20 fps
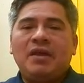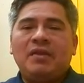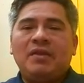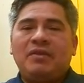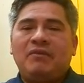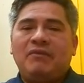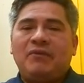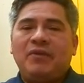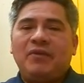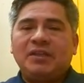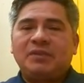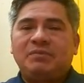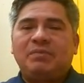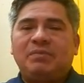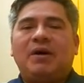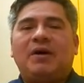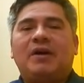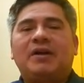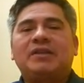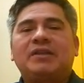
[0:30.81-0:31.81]
The first
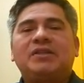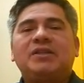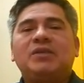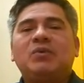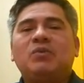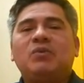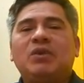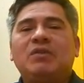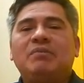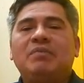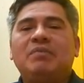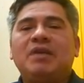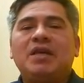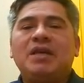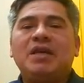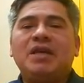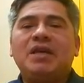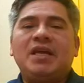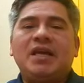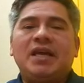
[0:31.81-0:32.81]
part will
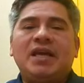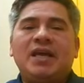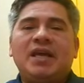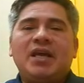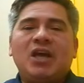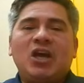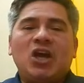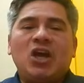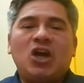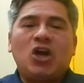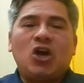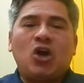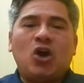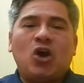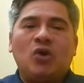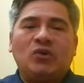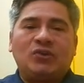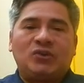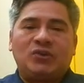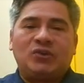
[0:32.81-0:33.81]
be
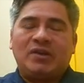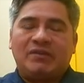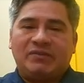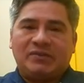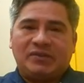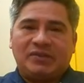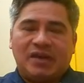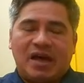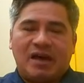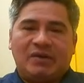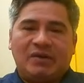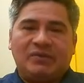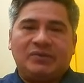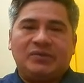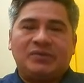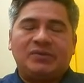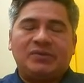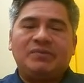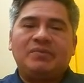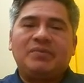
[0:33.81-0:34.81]
consonant
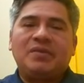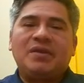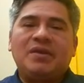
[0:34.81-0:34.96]
sounds.